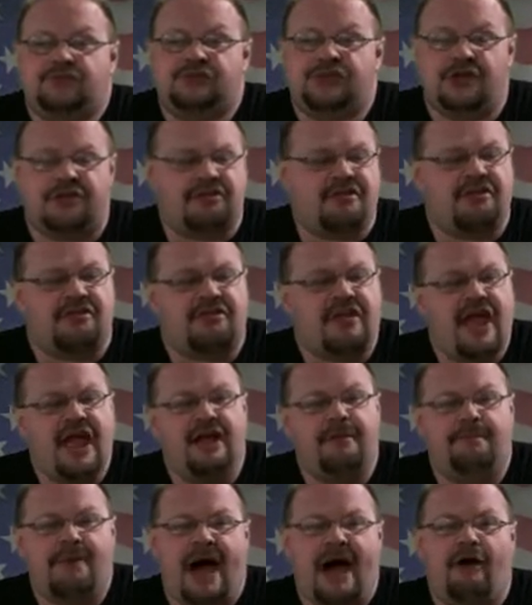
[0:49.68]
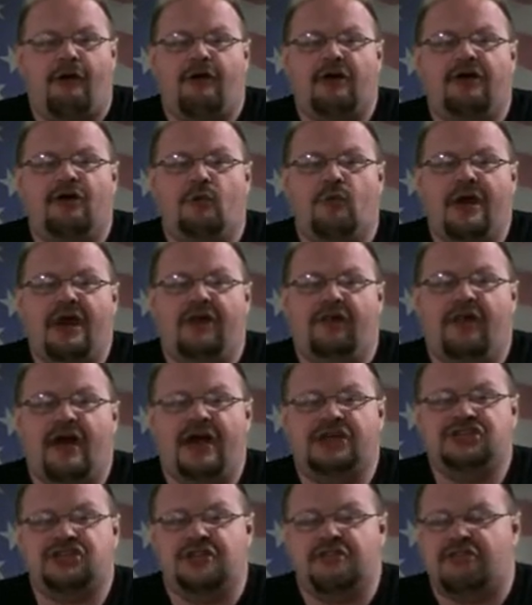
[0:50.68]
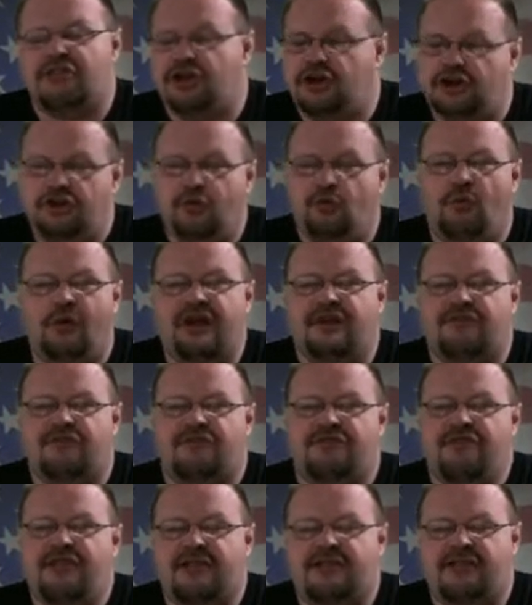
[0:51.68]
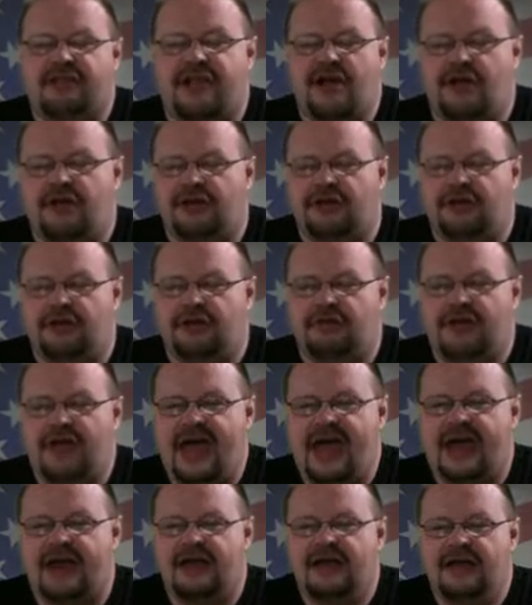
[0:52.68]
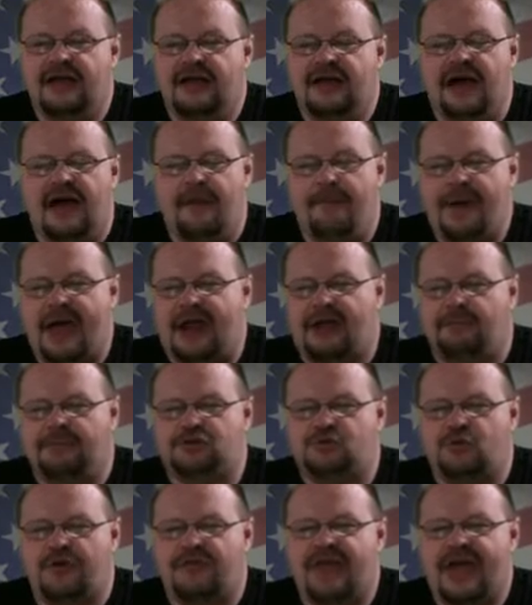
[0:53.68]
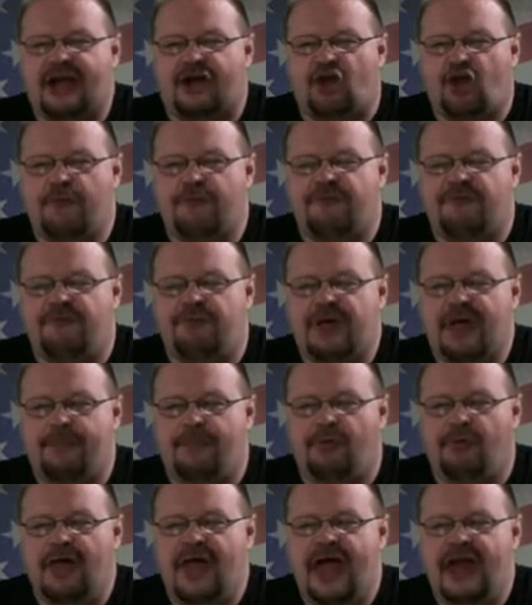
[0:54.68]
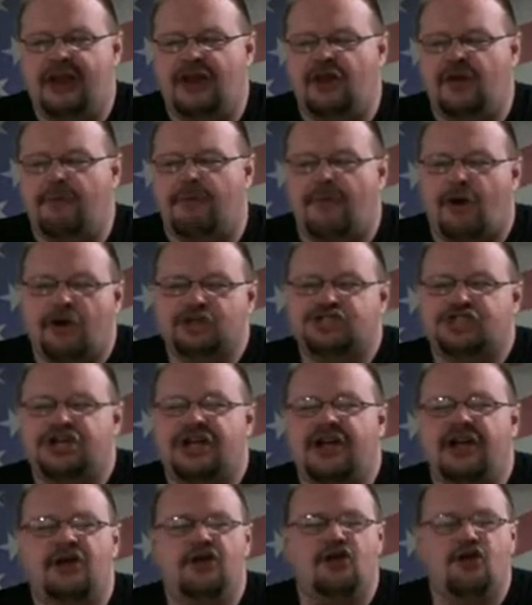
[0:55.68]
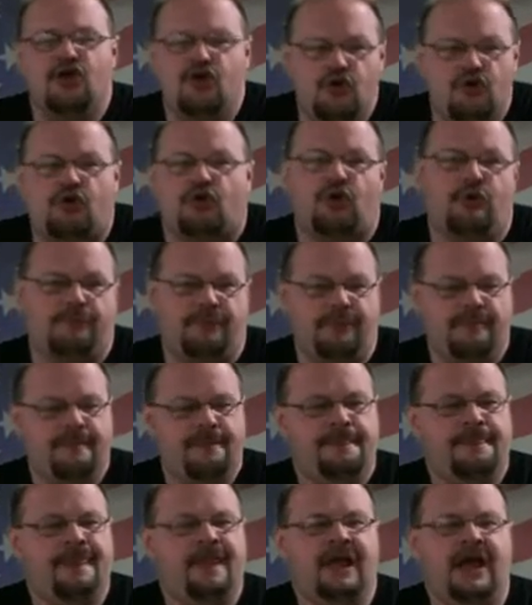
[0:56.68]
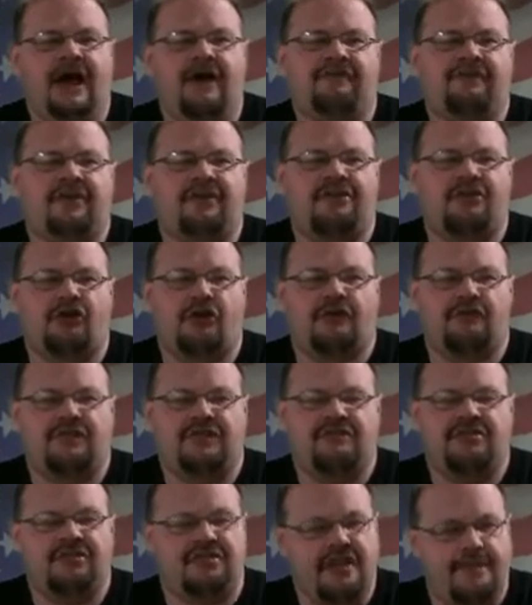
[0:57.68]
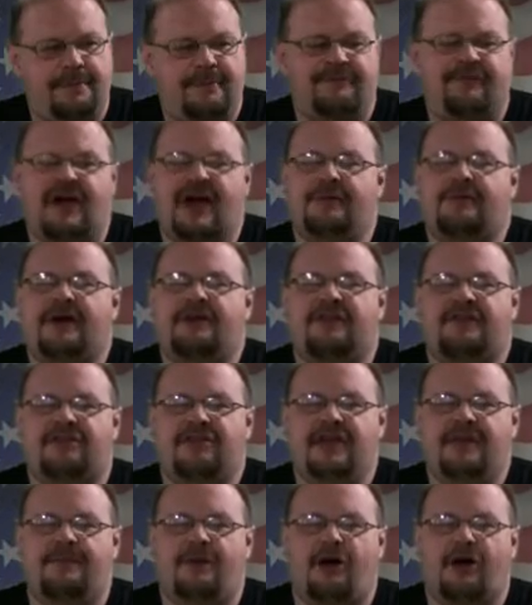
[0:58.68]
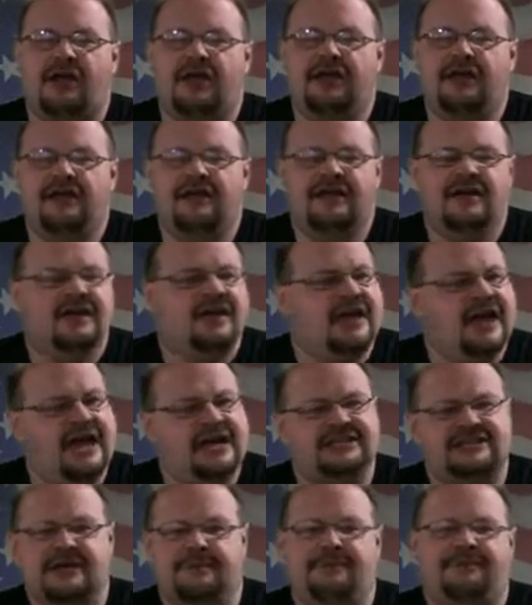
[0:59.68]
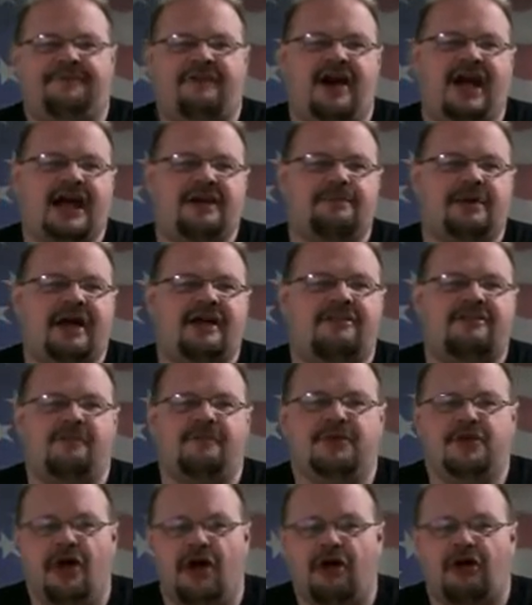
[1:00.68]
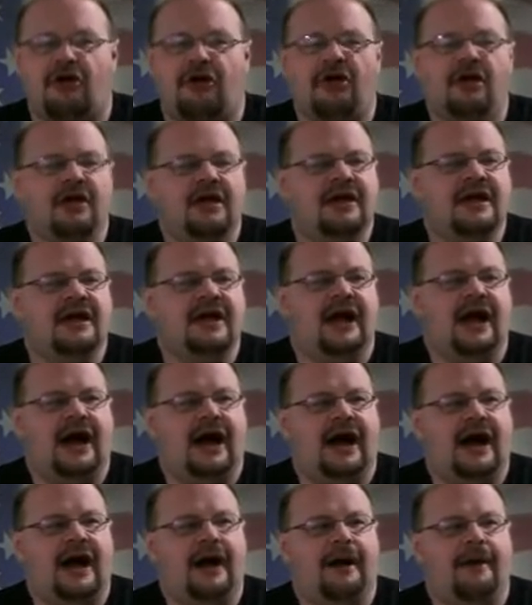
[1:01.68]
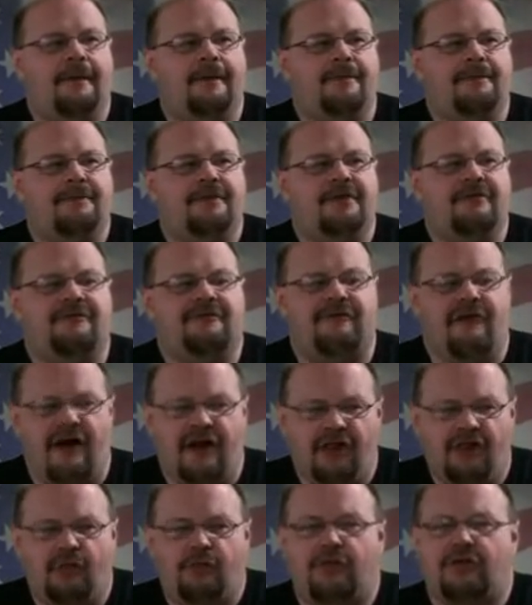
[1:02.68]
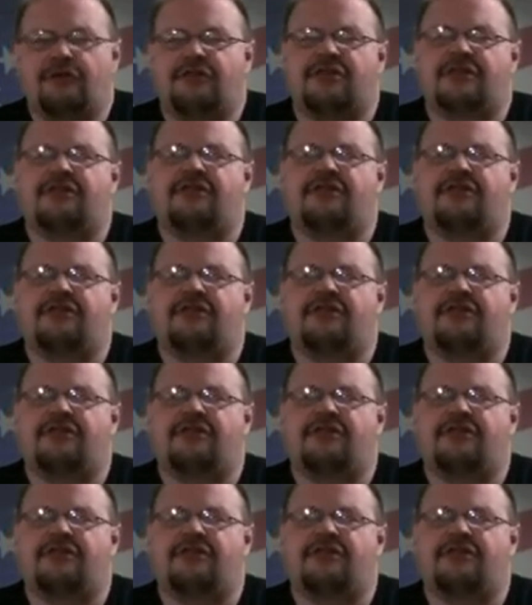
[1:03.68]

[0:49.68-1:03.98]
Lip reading: just to stay in power and to win elections and to do whatever's necessary to do that. A battle between that group of people and an emerging new group of conservatives, typified by the Tea Party and typified by some younger followers